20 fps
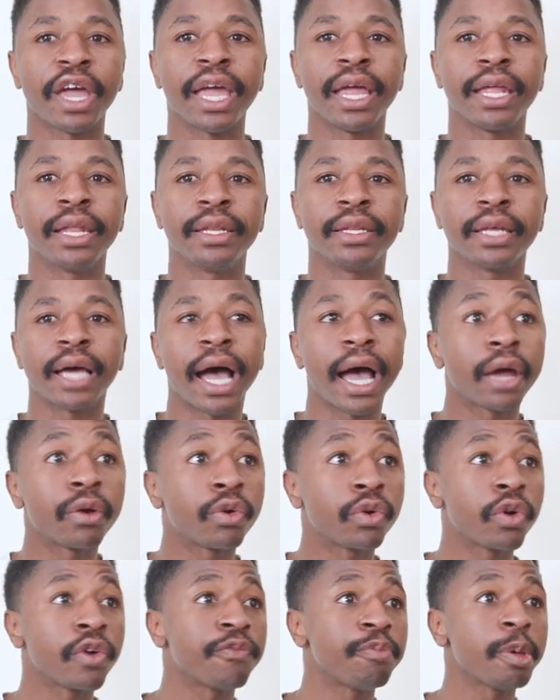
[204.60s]
And I
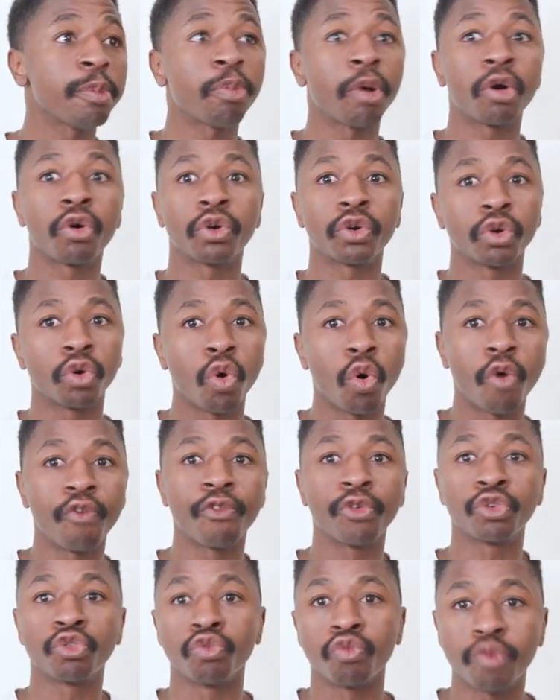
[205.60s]
don't know if people are going to go
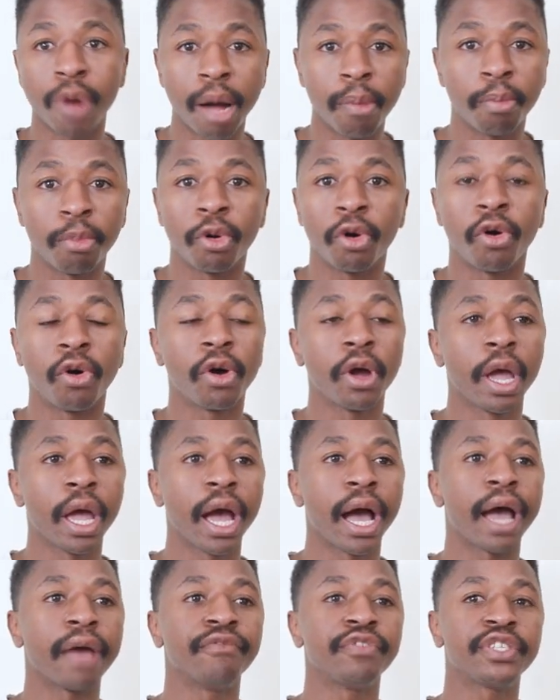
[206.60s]
over to Rumble.
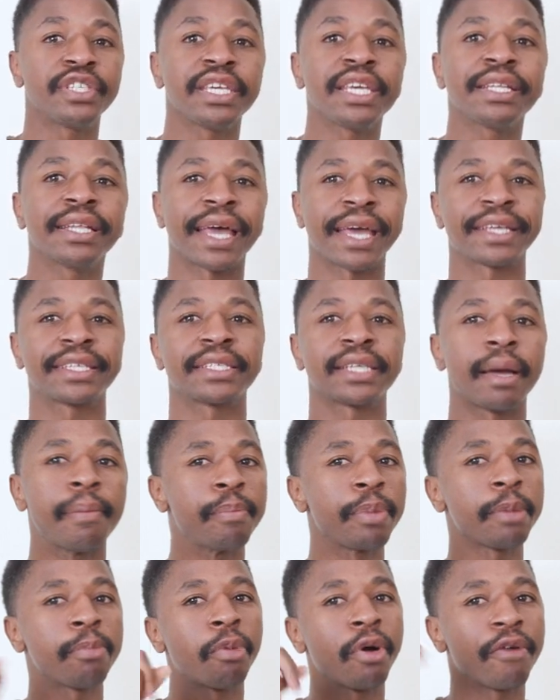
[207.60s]
I've seen like some
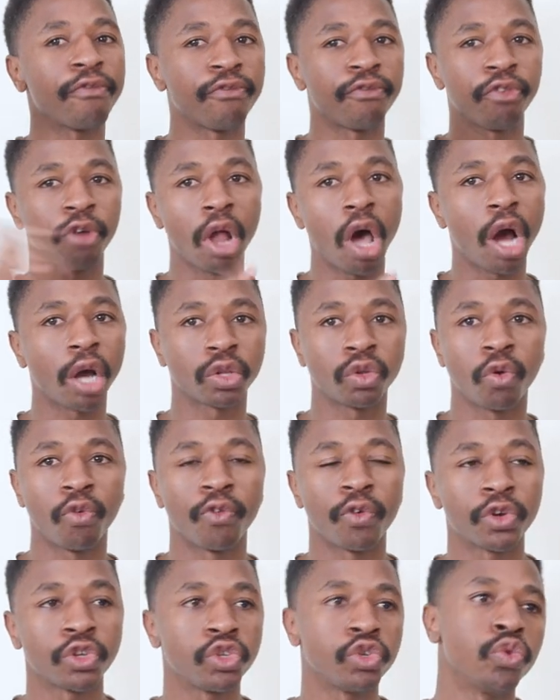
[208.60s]
people have flocked
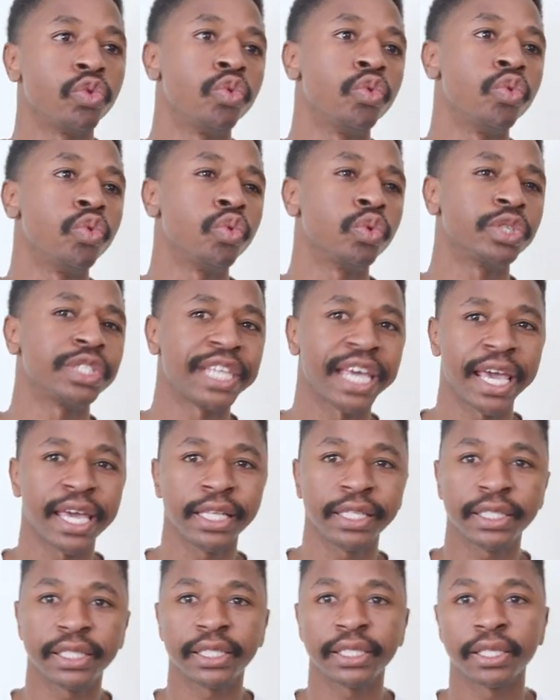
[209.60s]
over to
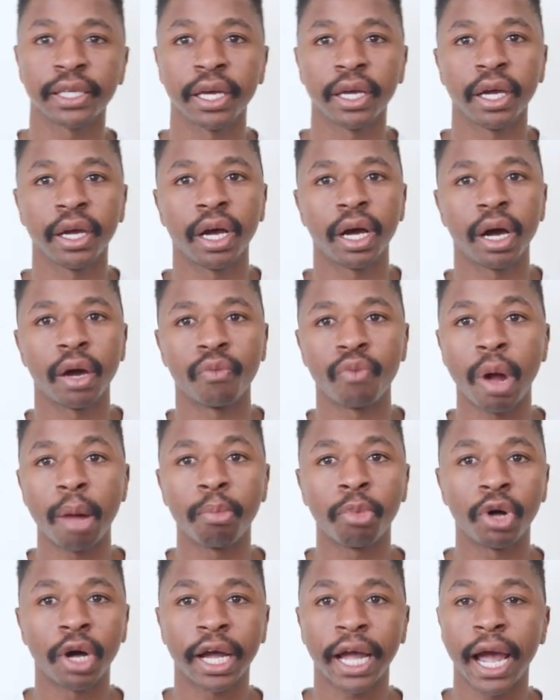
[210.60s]
Tate's uh,
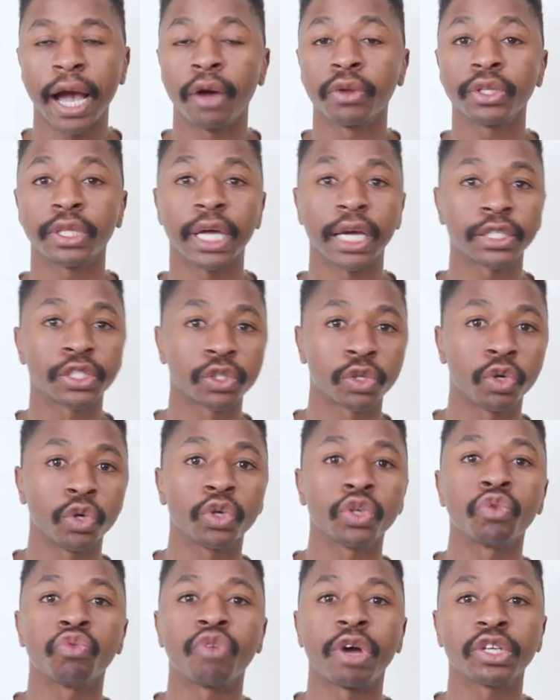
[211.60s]
Rumble account. That's
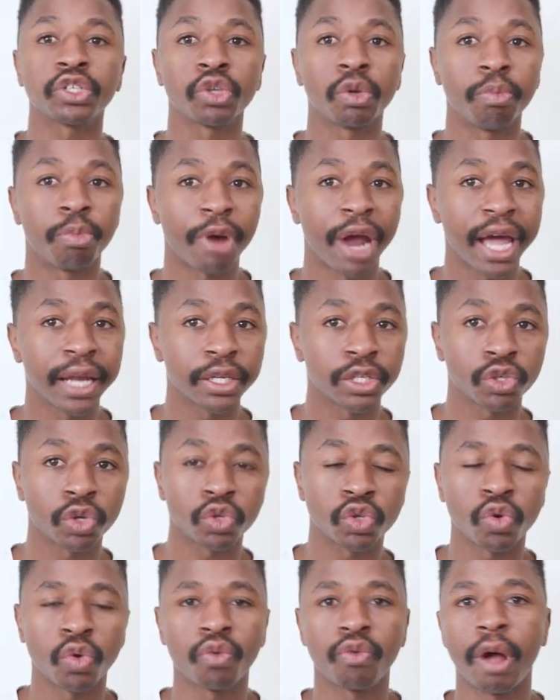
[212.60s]
good. Russell Brand is
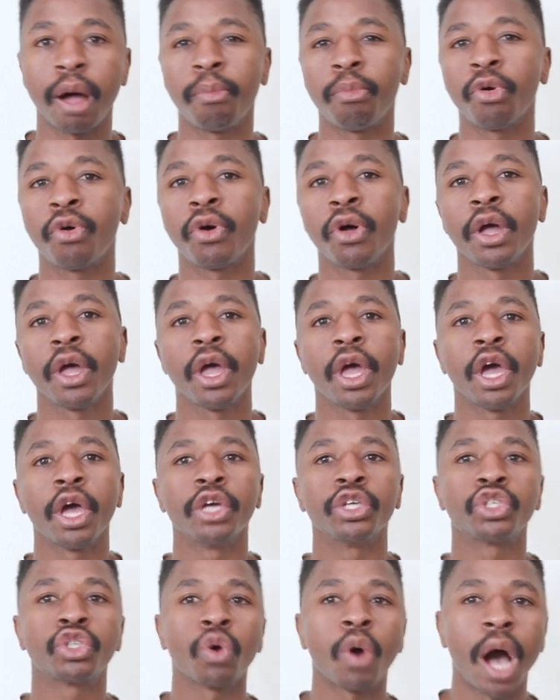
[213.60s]
also on Rumble.
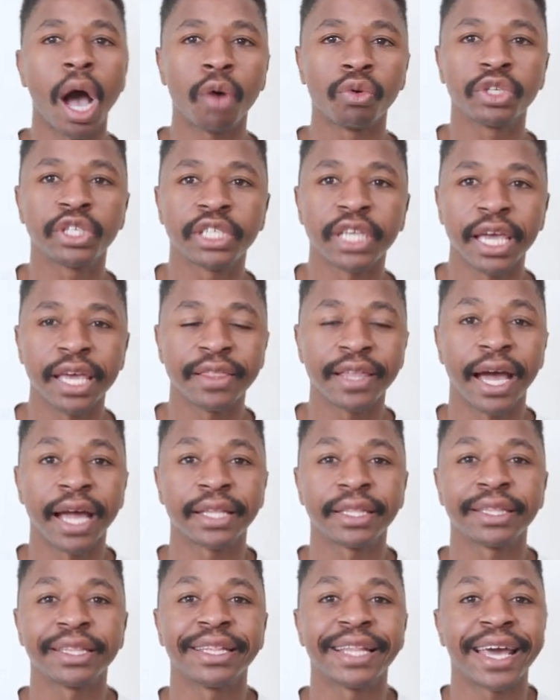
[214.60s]
So I would say
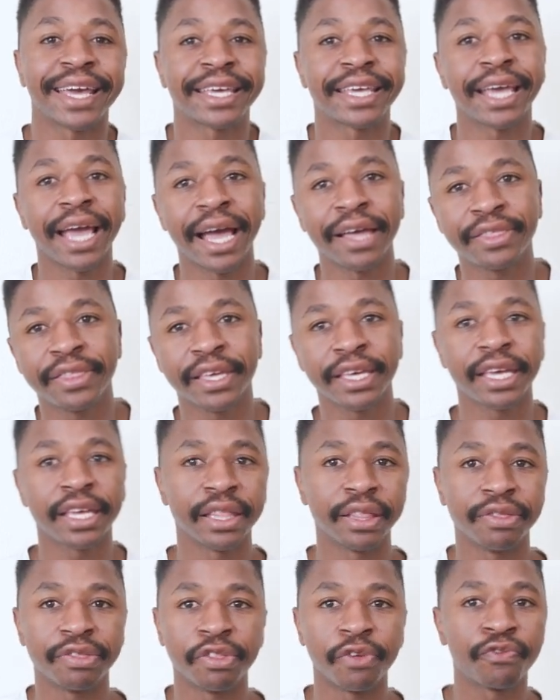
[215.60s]
that, like, I think
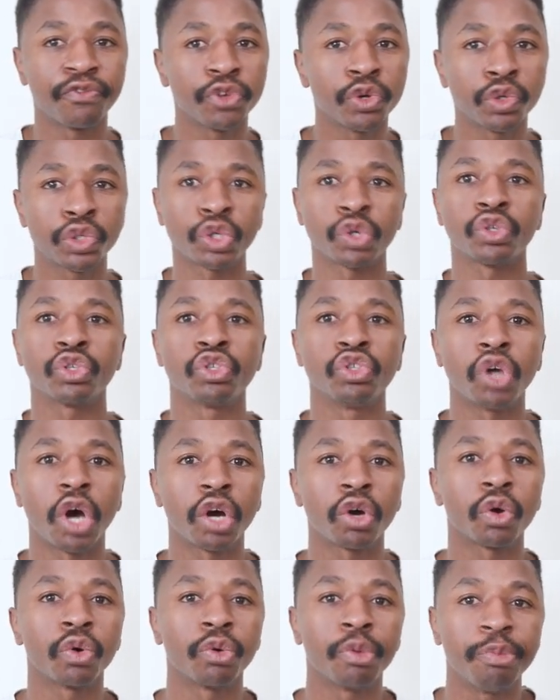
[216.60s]
in the future is
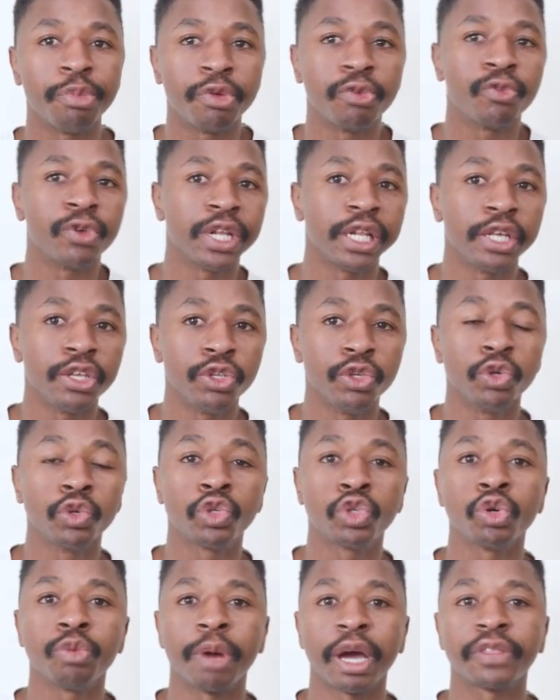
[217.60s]
not going to be really
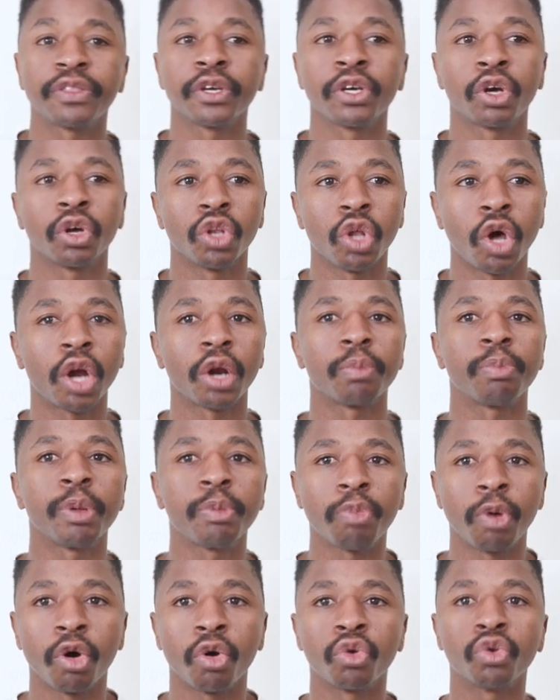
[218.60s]
YouTube. I think a lot of
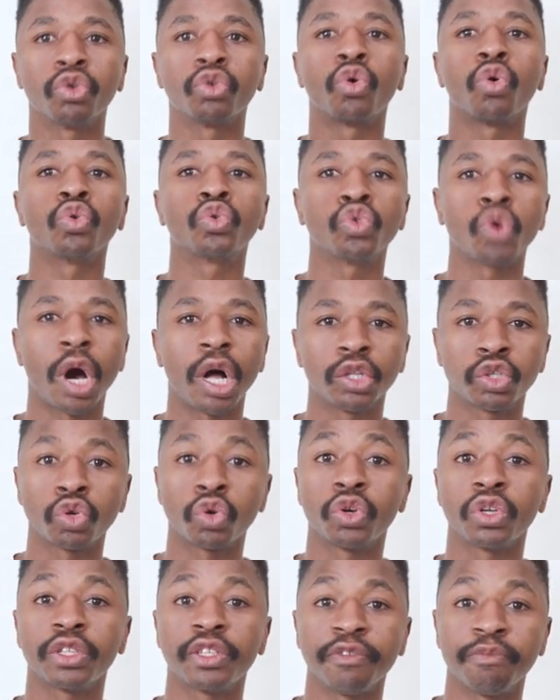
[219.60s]
people are going to go to
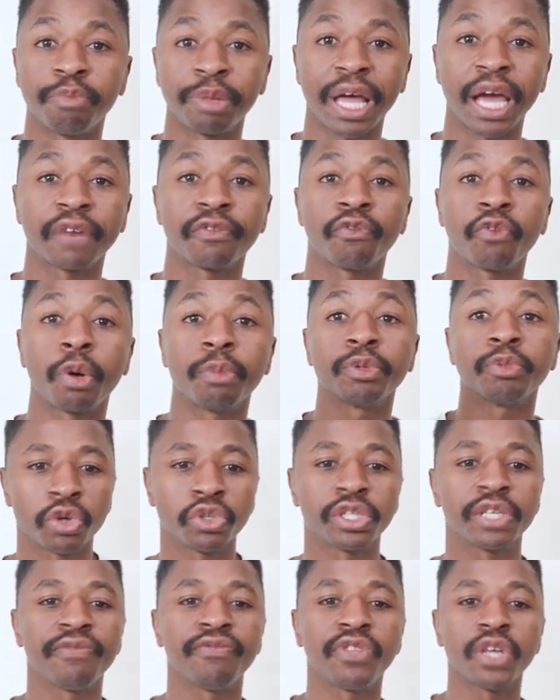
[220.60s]
alternative platforms
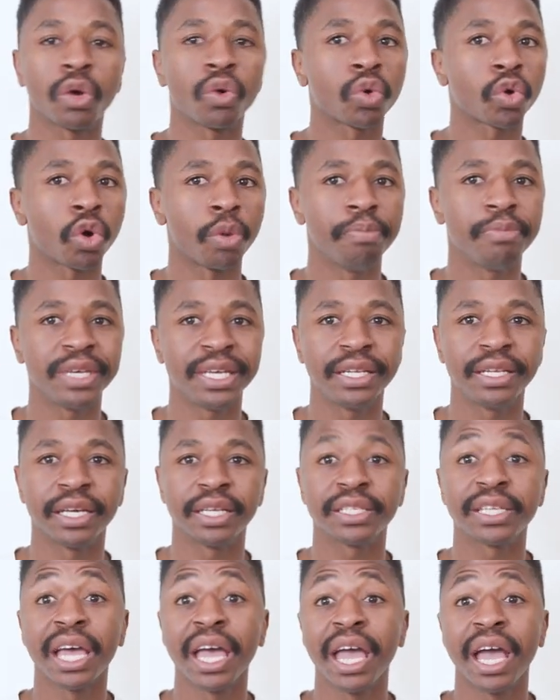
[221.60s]
because if they were
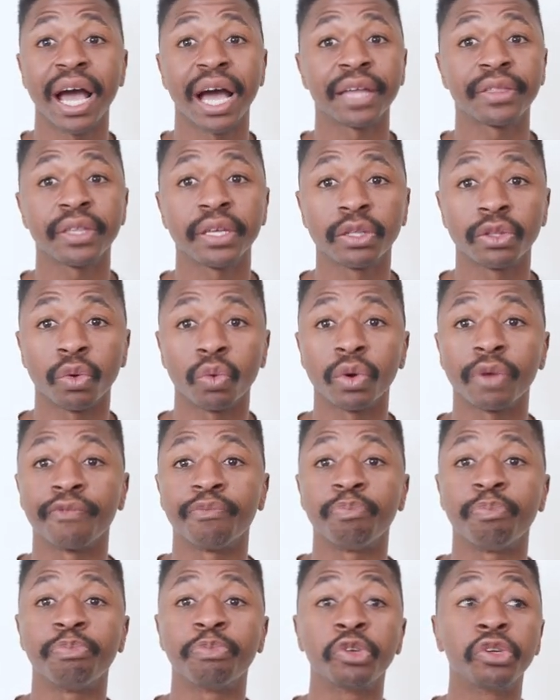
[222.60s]
comedians, I think they would have
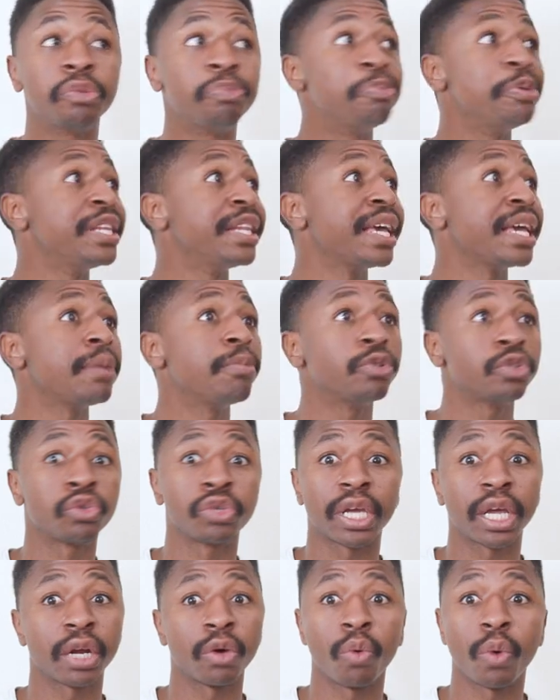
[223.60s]
been able to
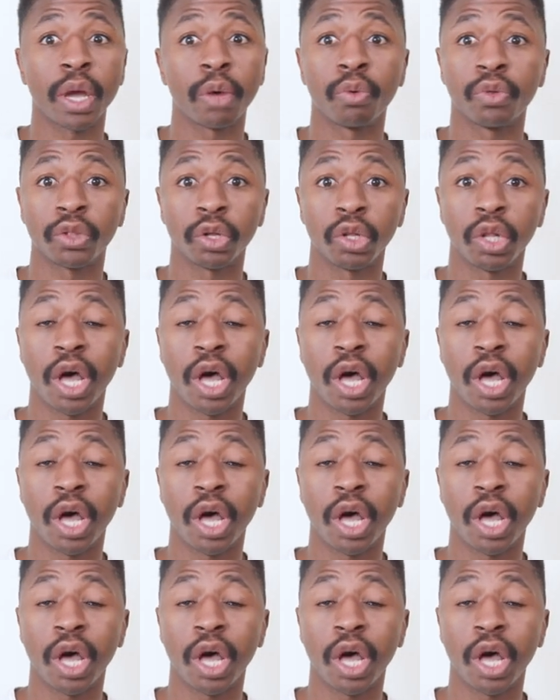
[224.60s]
get away with a